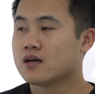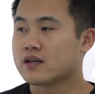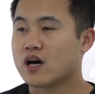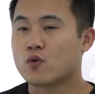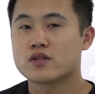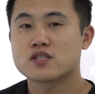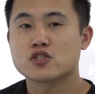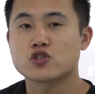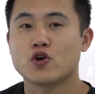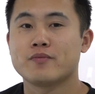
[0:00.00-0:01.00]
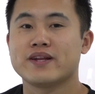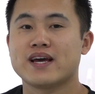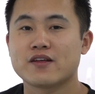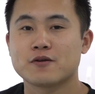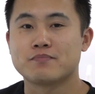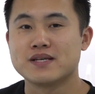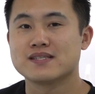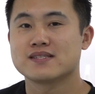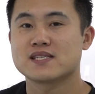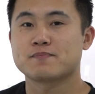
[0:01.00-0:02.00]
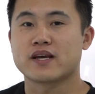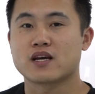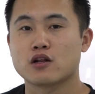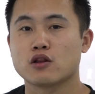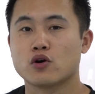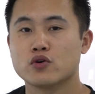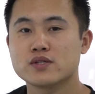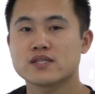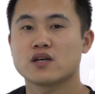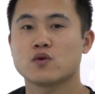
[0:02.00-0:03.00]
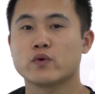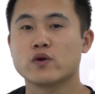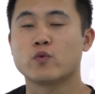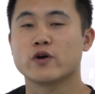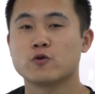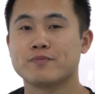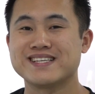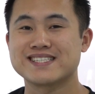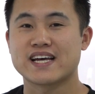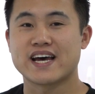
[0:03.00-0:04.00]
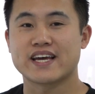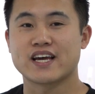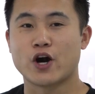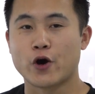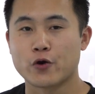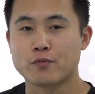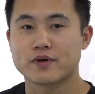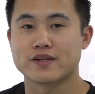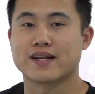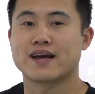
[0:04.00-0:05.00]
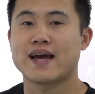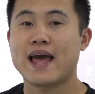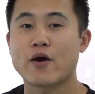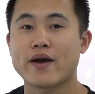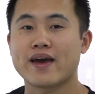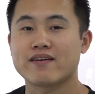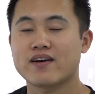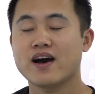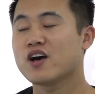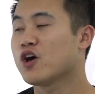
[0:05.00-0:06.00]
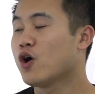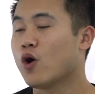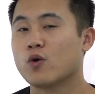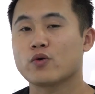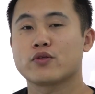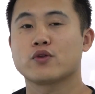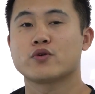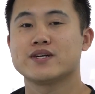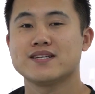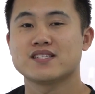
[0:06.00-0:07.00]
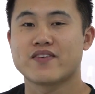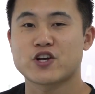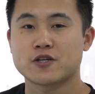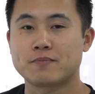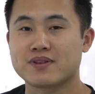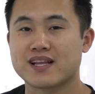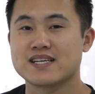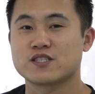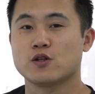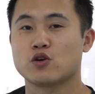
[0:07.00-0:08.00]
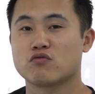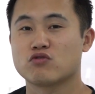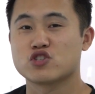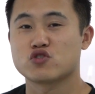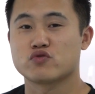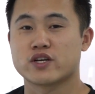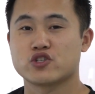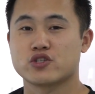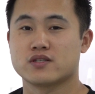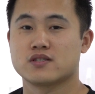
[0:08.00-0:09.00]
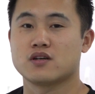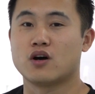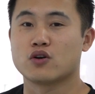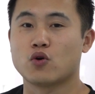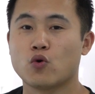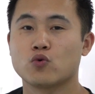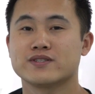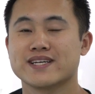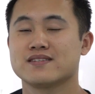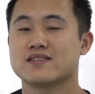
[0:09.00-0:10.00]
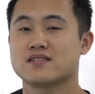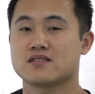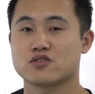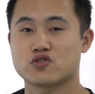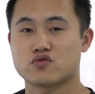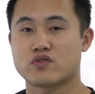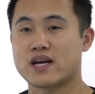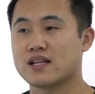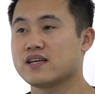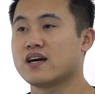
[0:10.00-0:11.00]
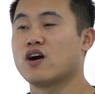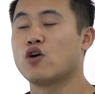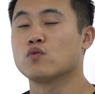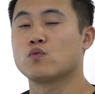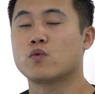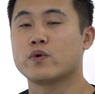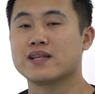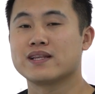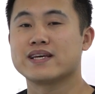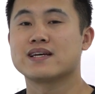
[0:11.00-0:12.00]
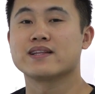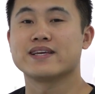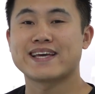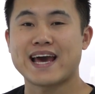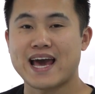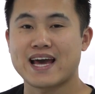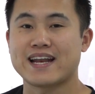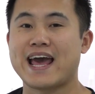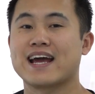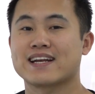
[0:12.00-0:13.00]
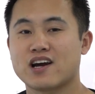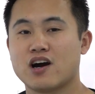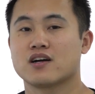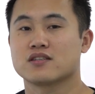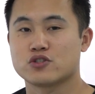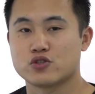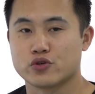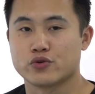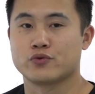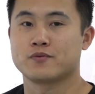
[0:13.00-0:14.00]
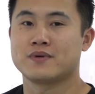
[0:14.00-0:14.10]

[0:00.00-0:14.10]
Now with so many other businesses being closed, we will be staying open. However, authorities have actually placed a lot of restrictions on all dentists in Australia on what we legally can and can't do.